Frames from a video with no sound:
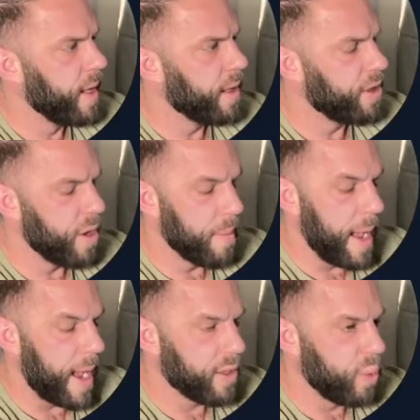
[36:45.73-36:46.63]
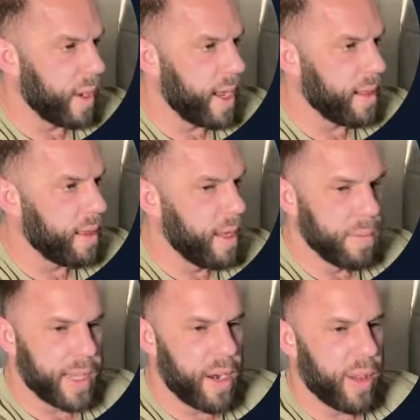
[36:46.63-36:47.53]
Let's do a max width
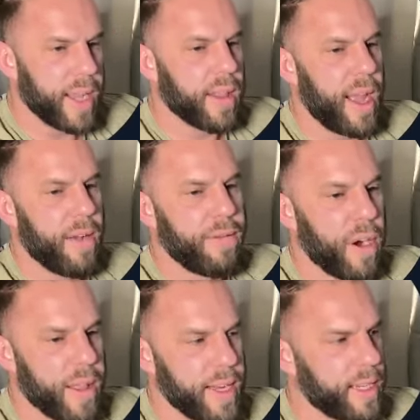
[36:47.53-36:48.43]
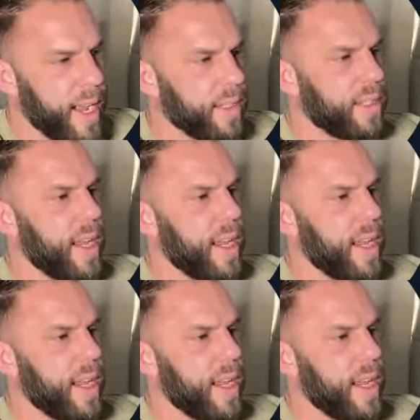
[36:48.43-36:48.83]
because I don't like how far that text